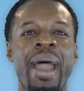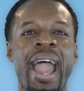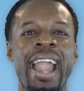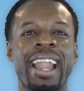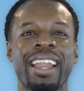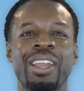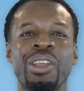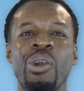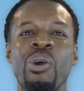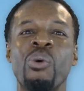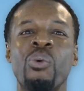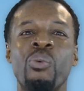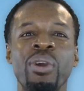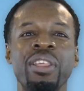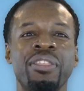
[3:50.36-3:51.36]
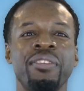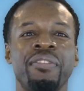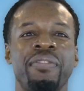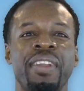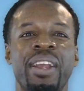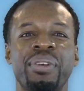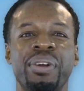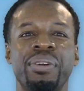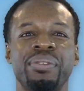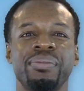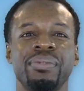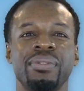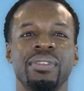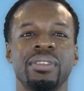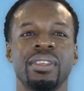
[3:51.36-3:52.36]
back with the Pharaoh.
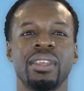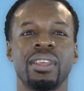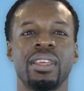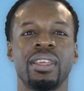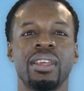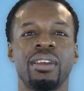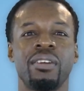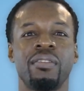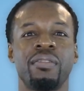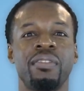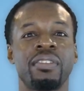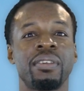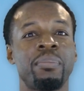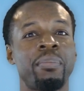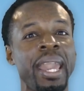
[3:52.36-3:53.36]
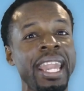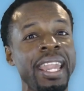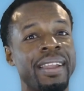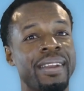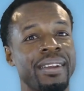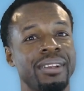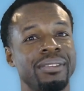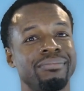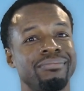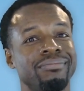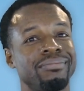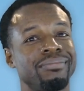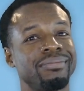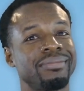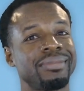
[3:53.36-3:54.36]
For the baker,
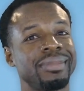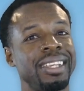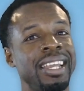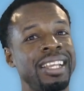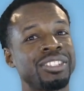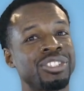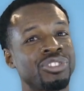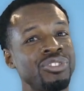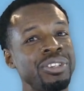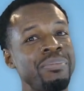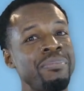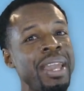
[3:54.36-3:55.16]
his dream